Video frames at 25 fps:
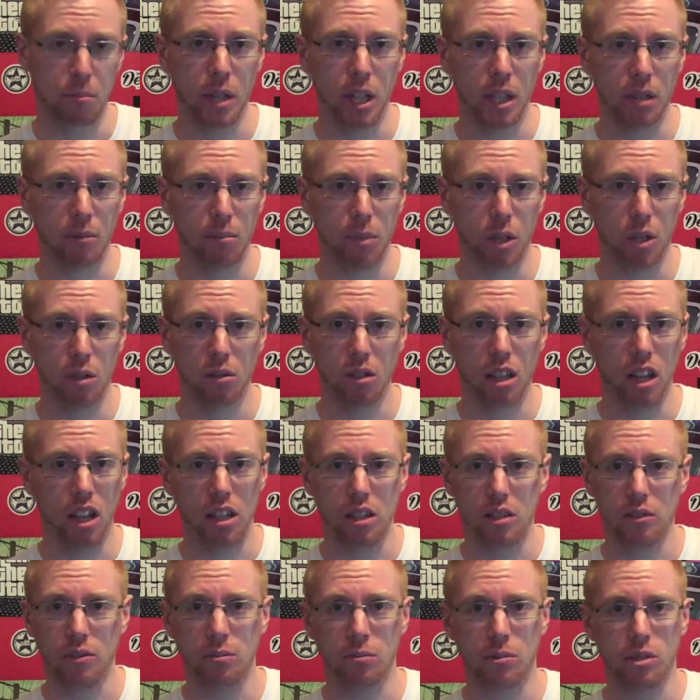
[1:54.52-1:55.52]
big blue
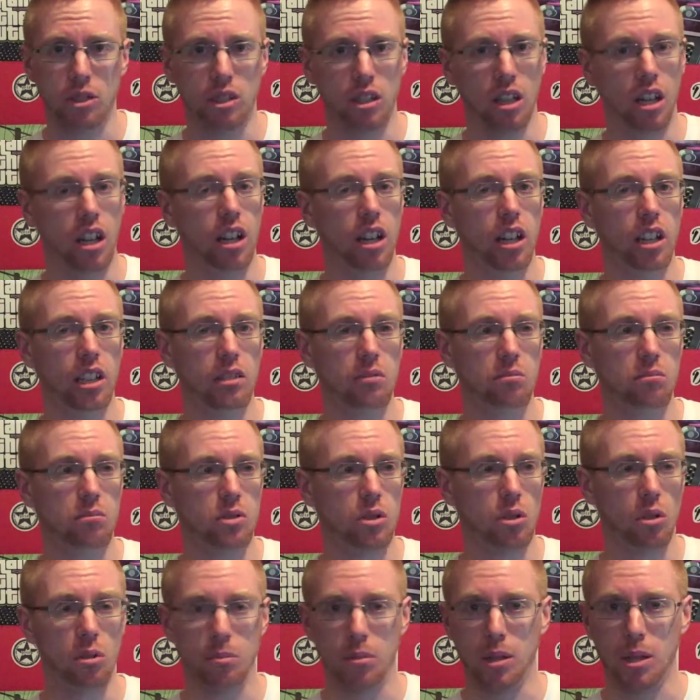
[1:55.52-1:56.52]
lights from the sky
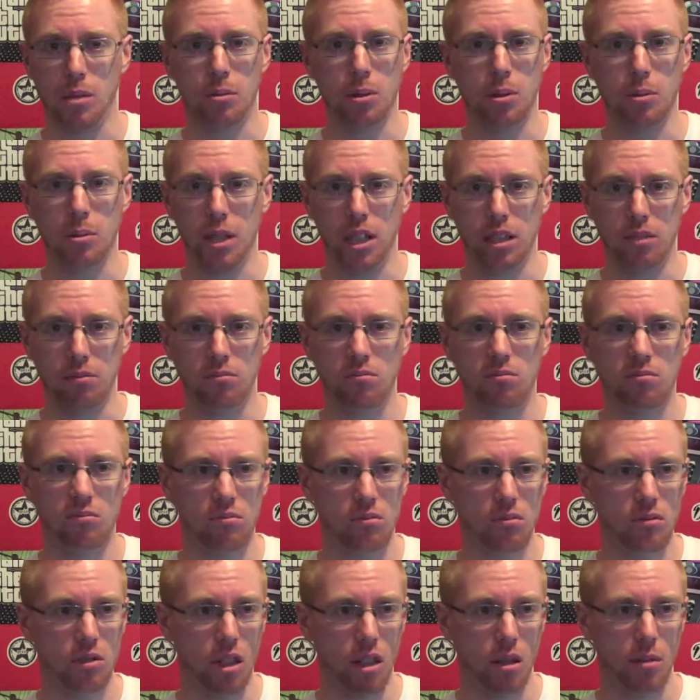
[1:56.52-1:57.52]
took people away.
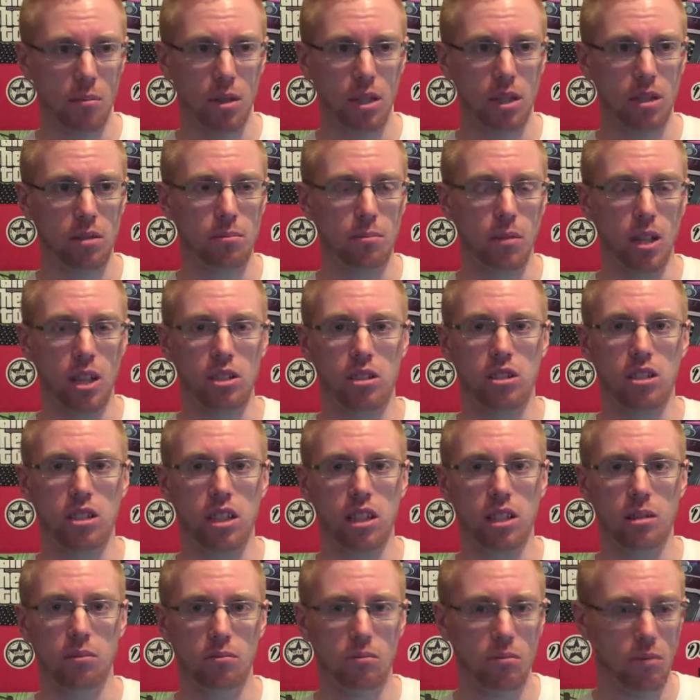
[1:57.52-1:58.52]
Nobody's mentioned
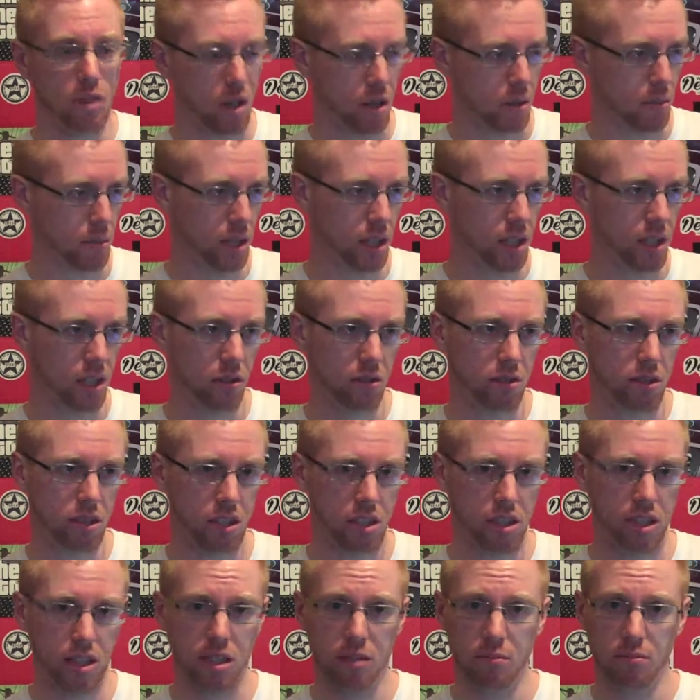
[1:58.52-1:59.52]
it. Nobody
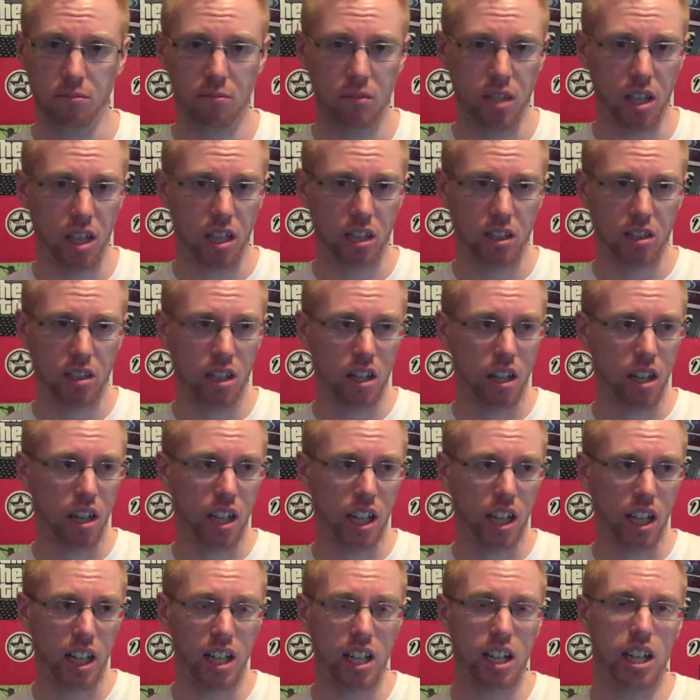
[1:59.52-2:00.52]
noticed it. It's
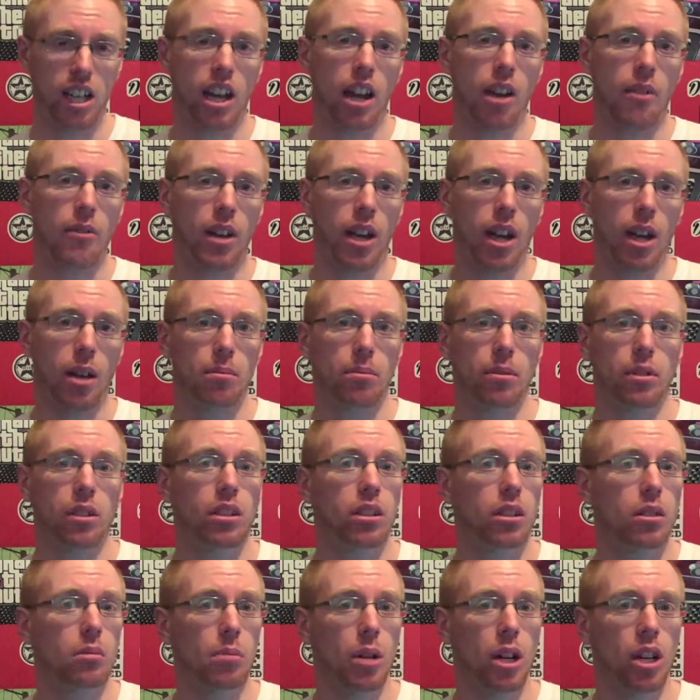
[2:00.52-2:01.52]
like it never happened
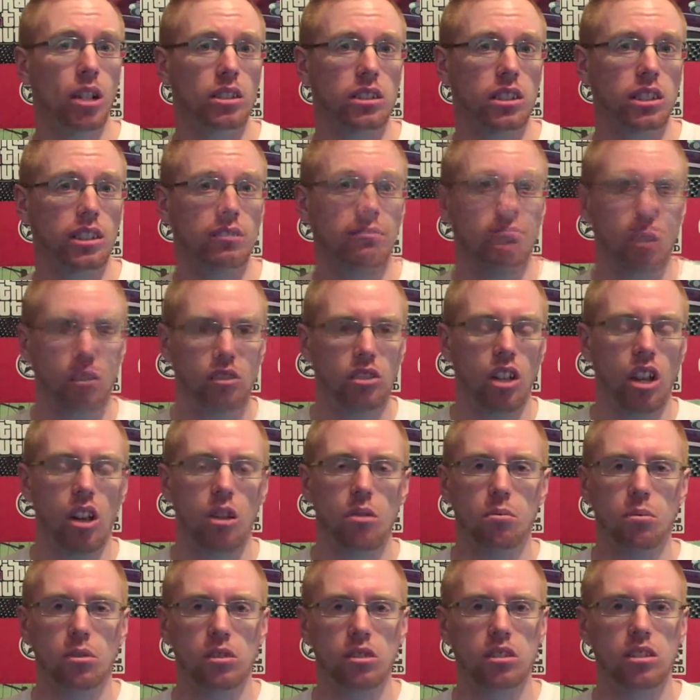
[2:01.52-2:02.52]
at the party. So
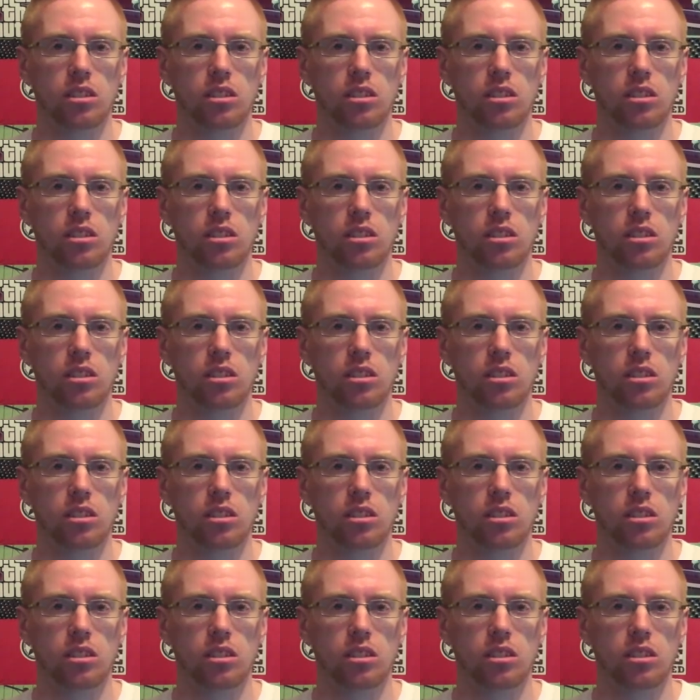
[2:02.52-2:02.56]
Wonder